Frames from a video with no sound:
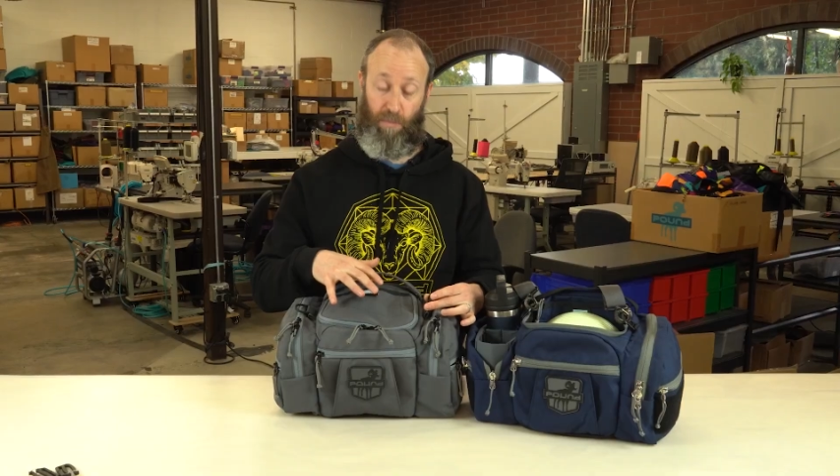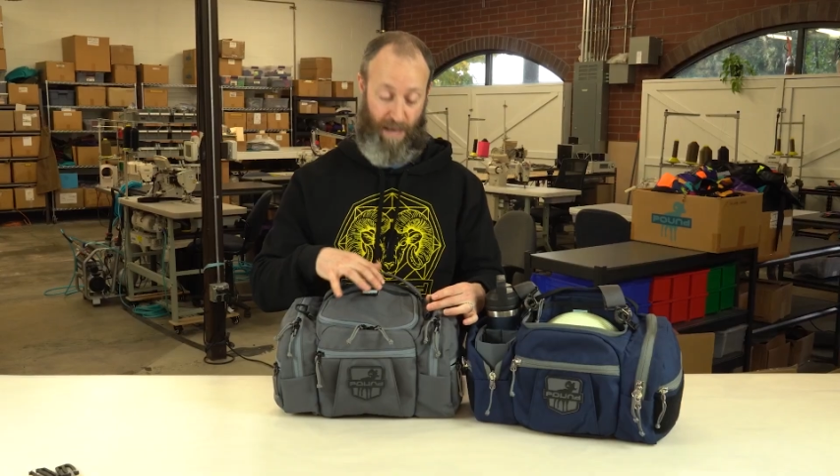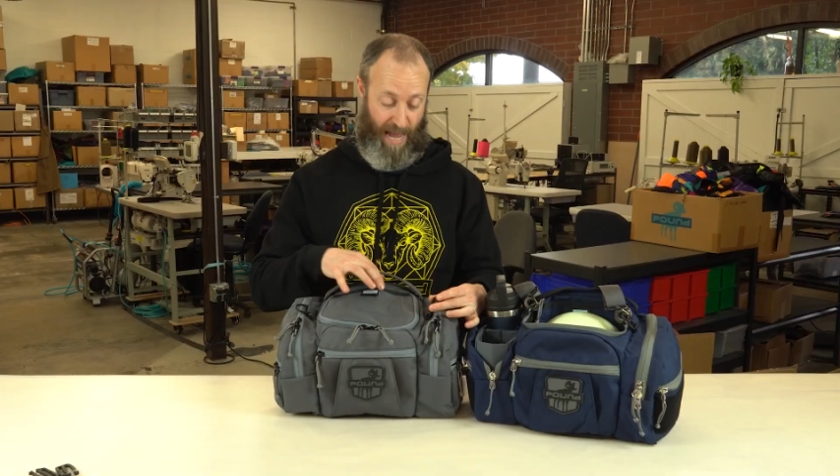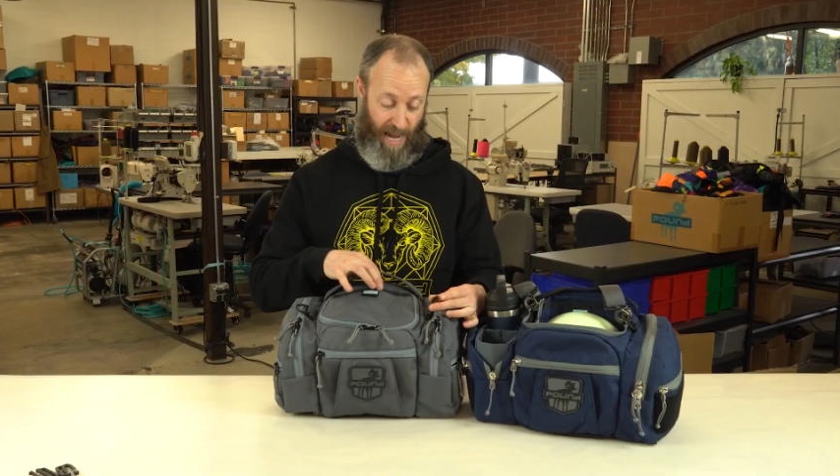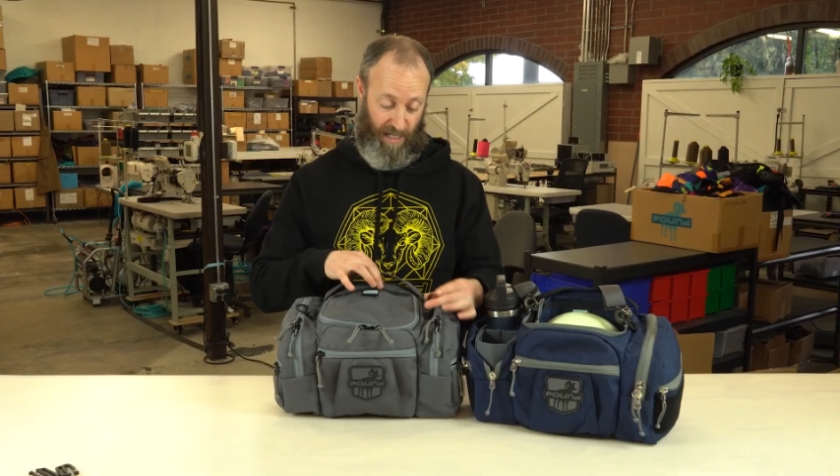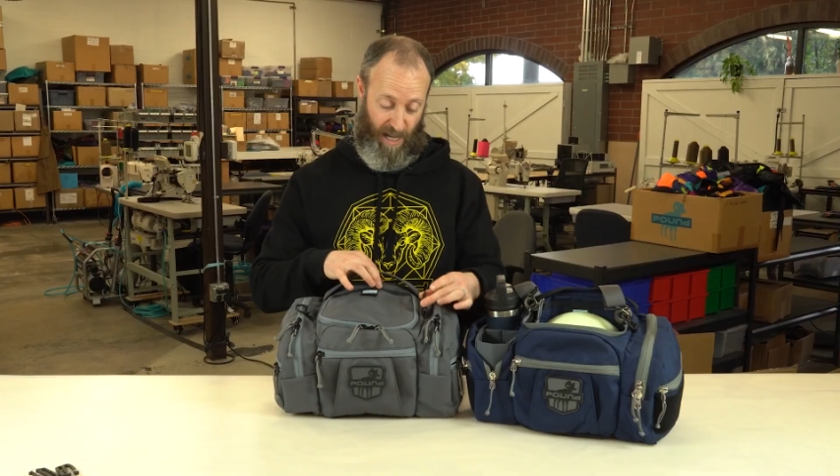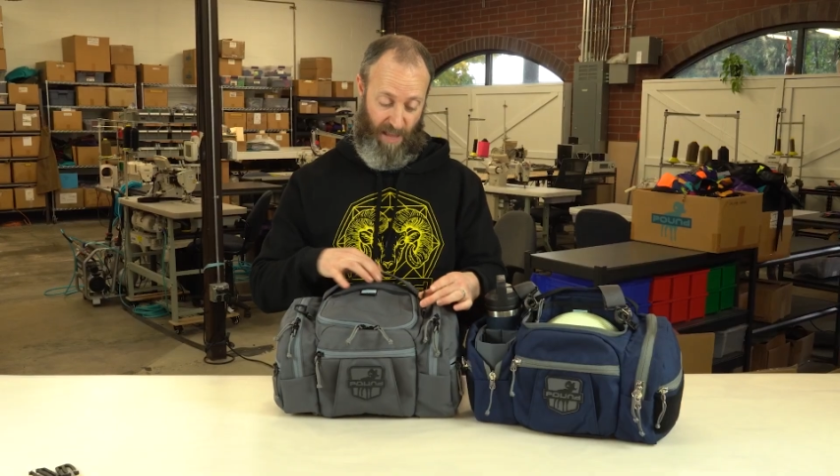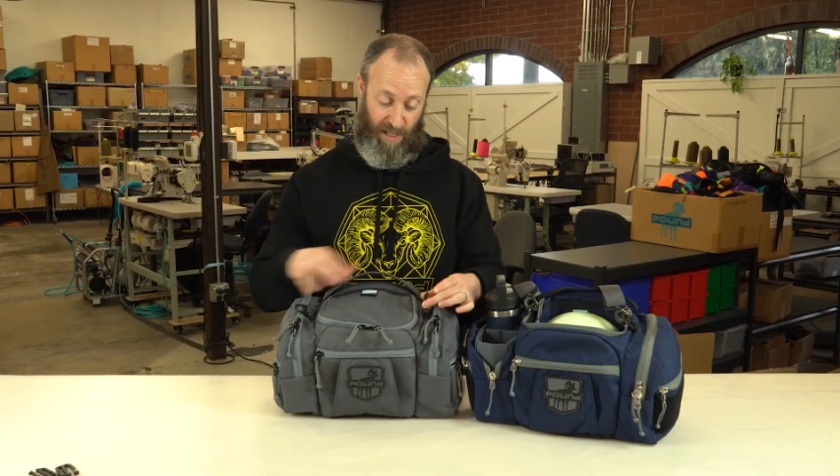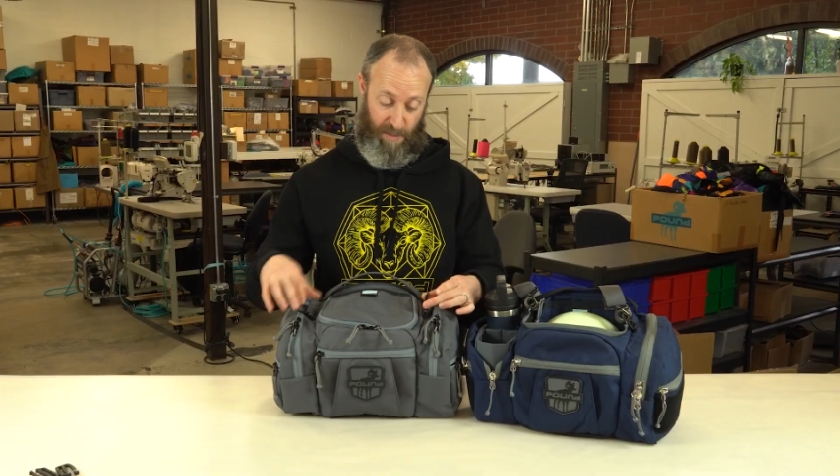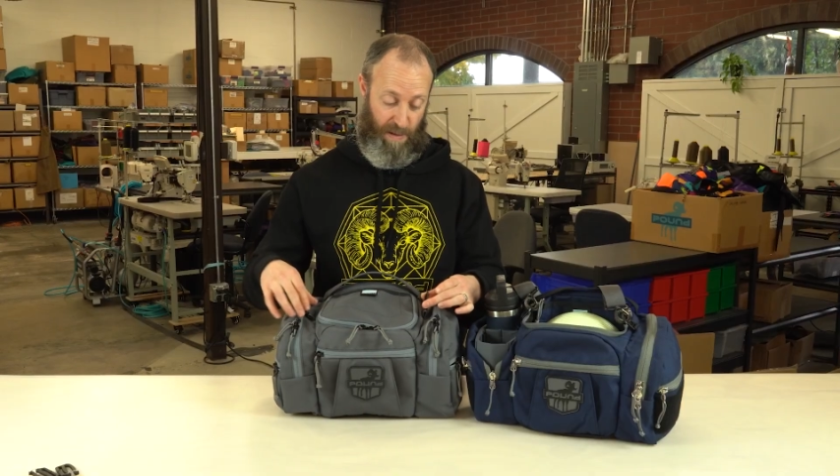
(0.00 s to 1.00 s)
bag
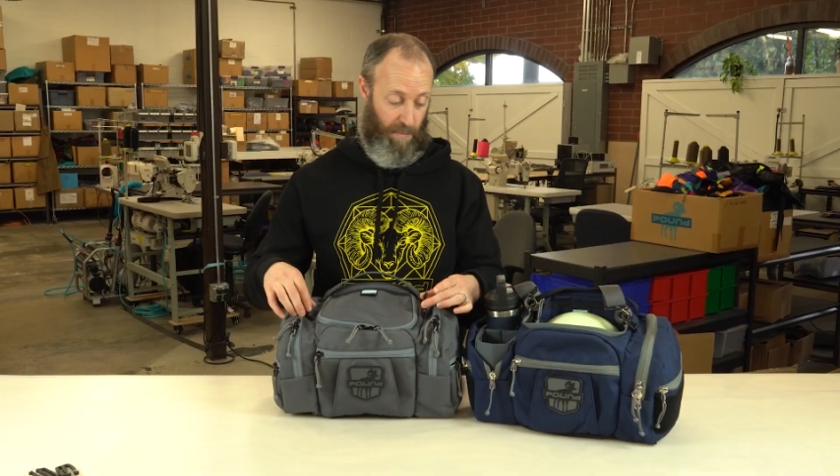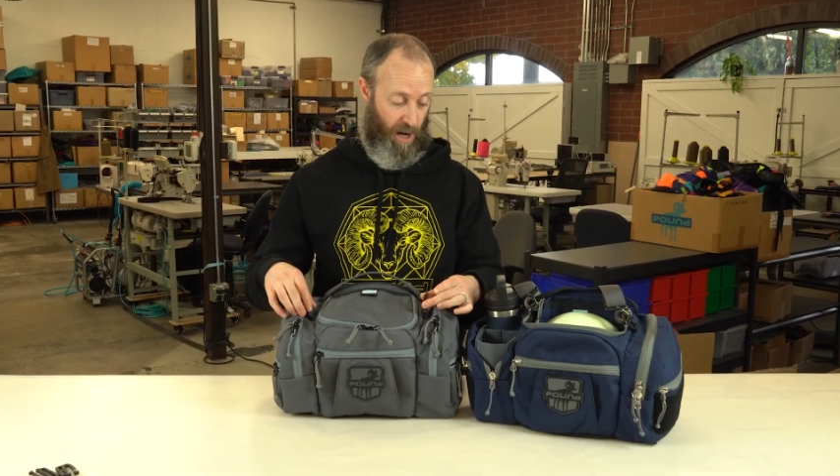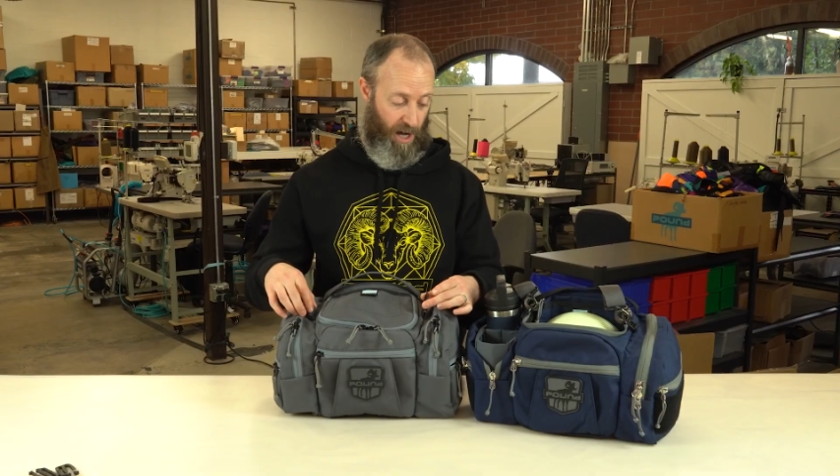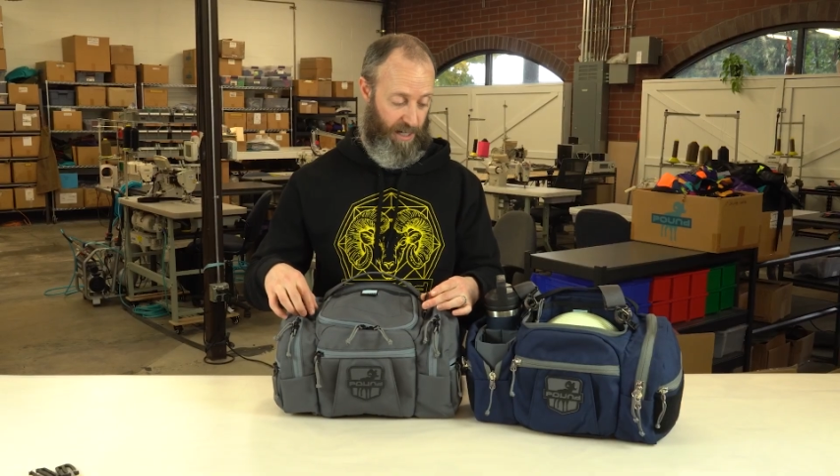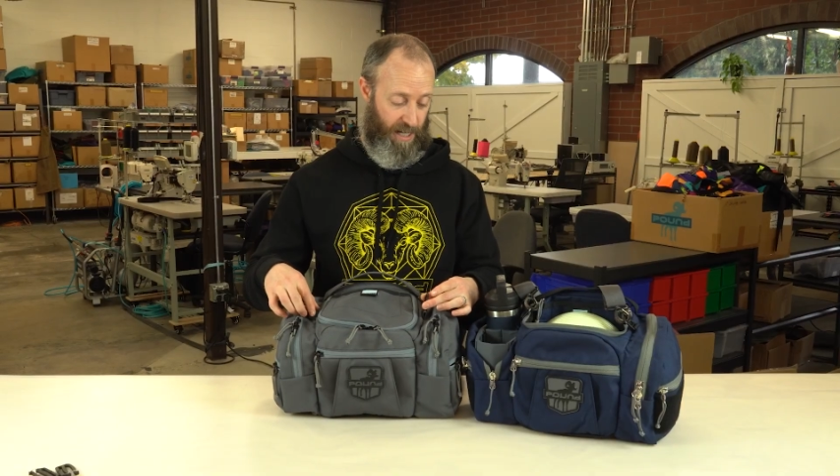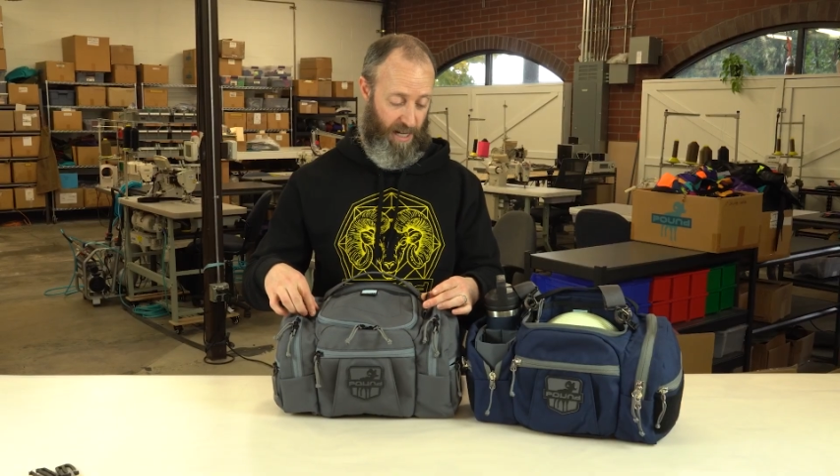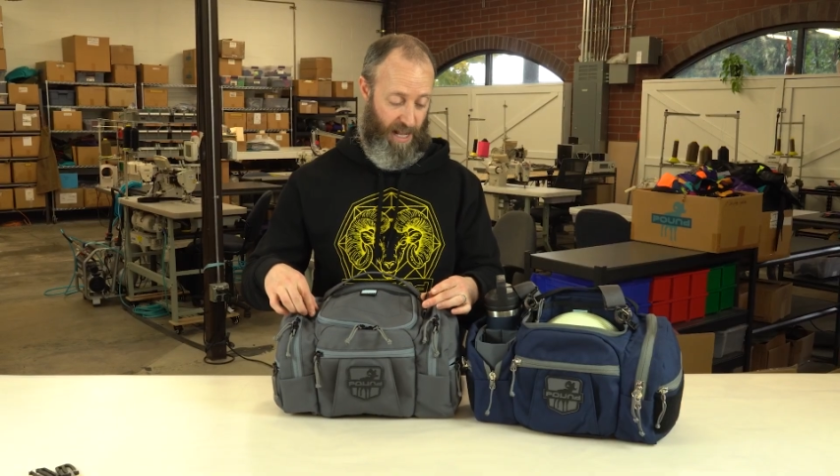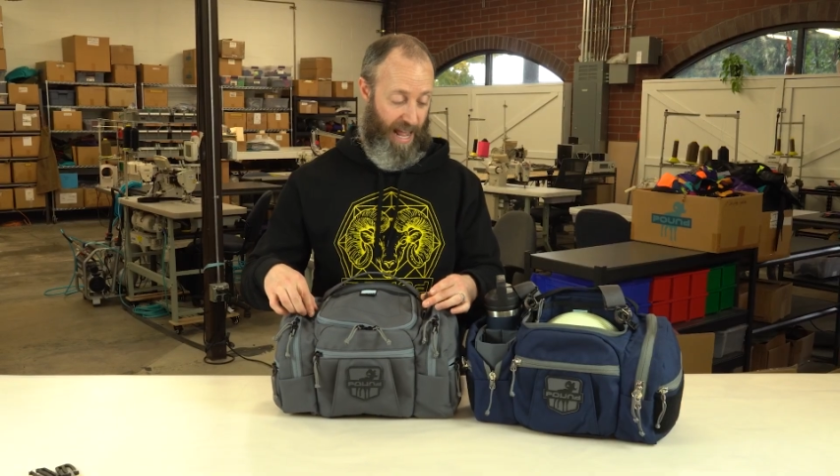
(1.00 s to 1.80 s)
that's been modded.